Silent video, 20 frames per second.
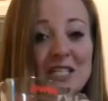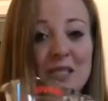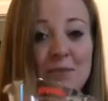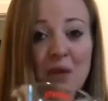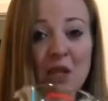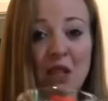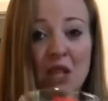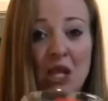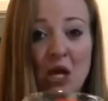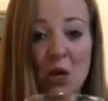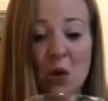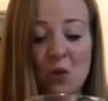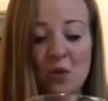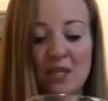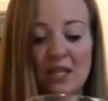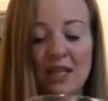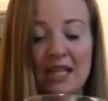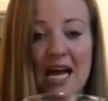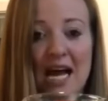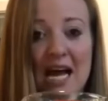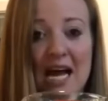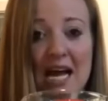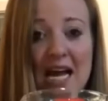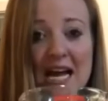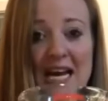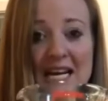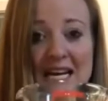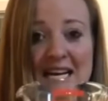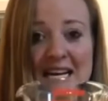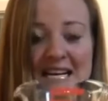below the
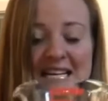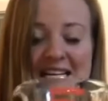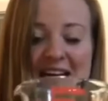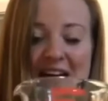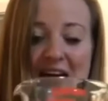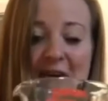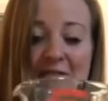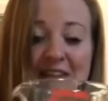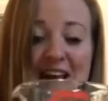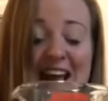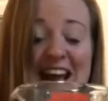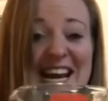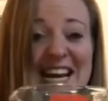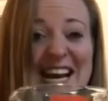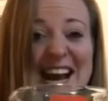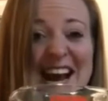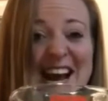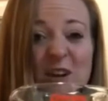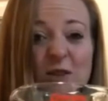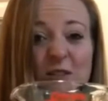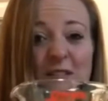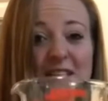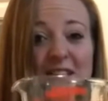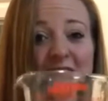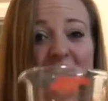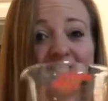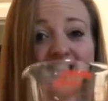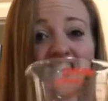line of 8 ounces.